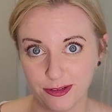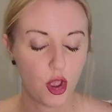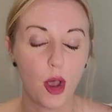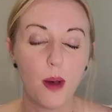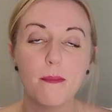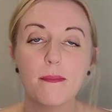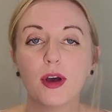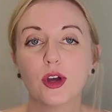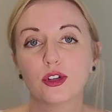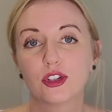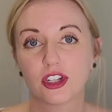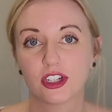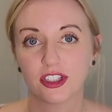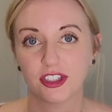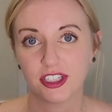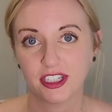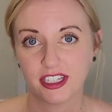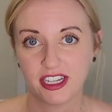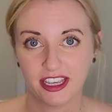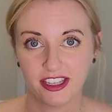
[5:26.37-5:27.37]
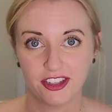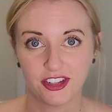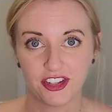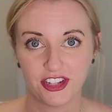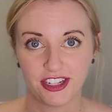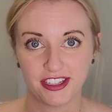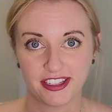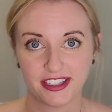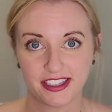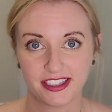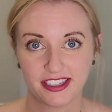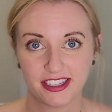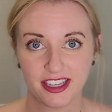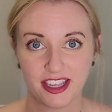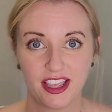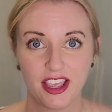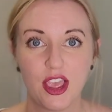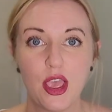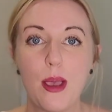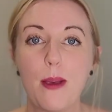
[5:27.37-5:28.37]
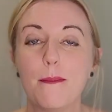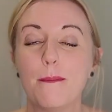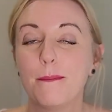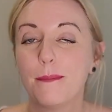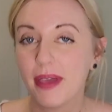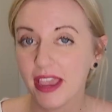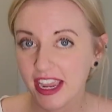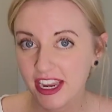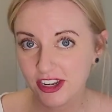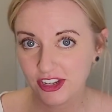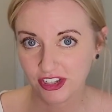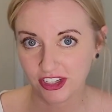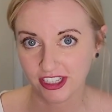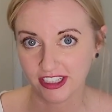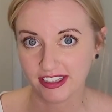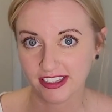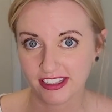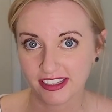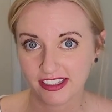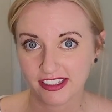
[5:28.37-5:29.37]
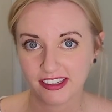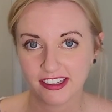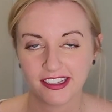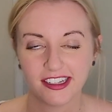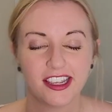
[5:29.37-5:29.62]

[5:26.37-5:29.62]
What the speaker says: Emotional intelligence, patience,